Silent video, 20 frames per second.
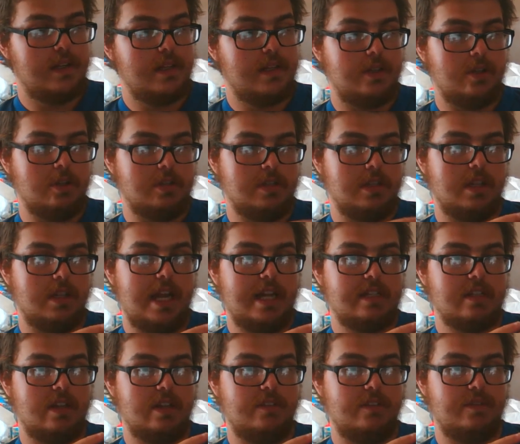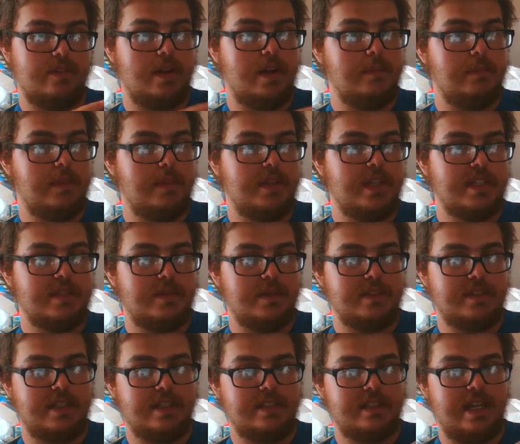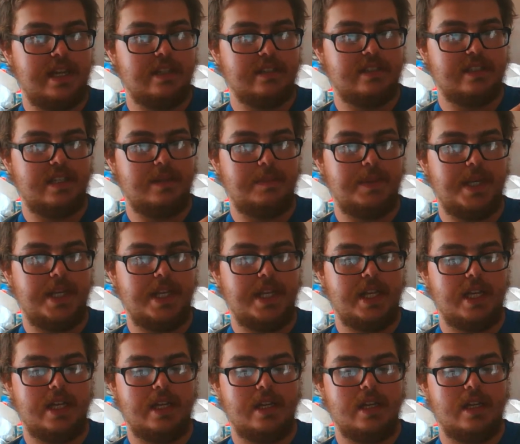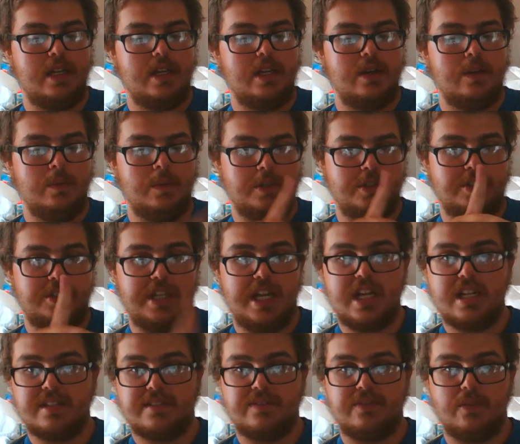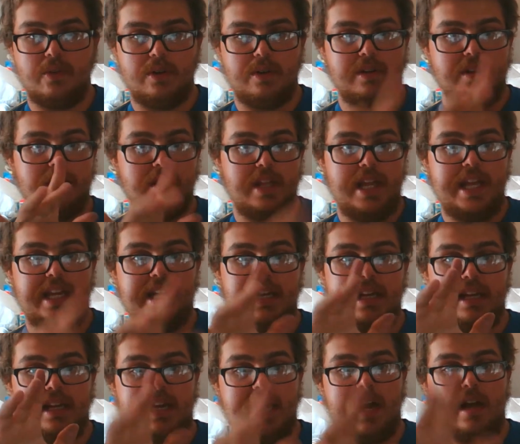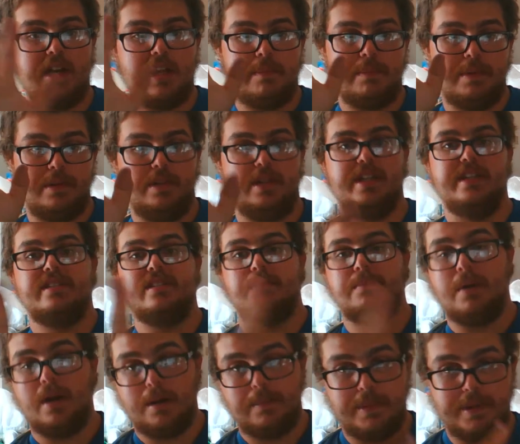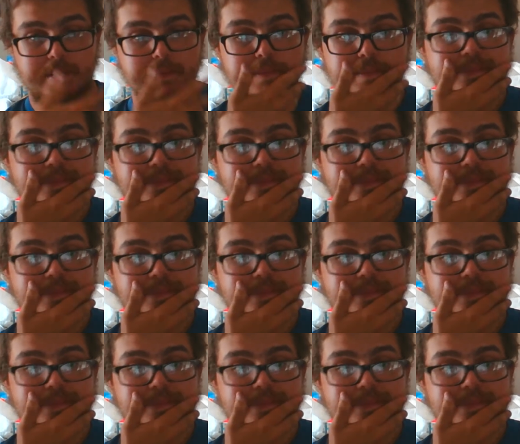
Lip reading: There's lights on the front, but this one says Lcpd, which stands for Lake County Police Department,